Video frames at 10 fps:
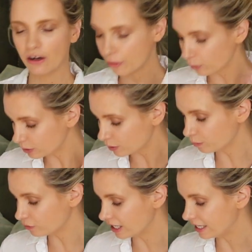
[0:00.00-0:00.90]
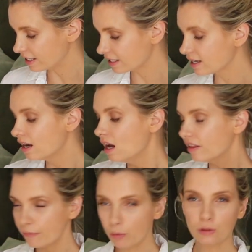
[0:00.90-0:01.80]
I thought it was brilliant.
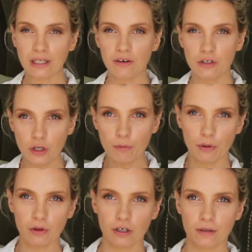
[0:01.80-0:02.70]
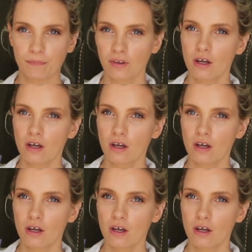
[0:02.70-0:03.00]
They brought out a new book,